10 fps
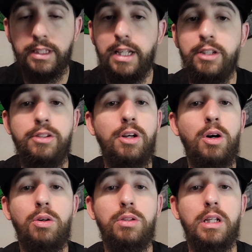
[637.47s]
And you
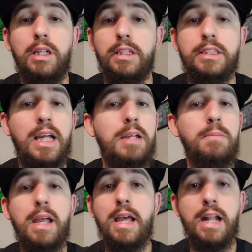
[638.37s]
don't say,
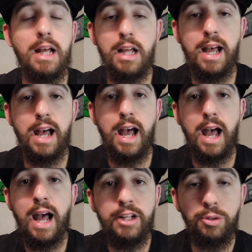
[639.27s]
man,
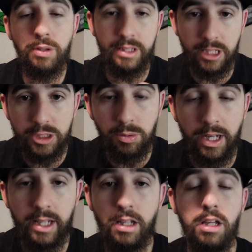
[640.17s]
I do it this
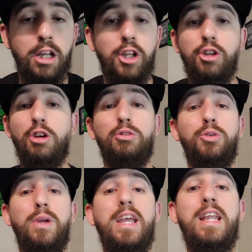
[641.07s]
way. You don't
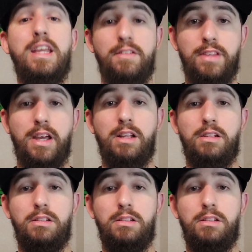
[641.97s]
do any of that.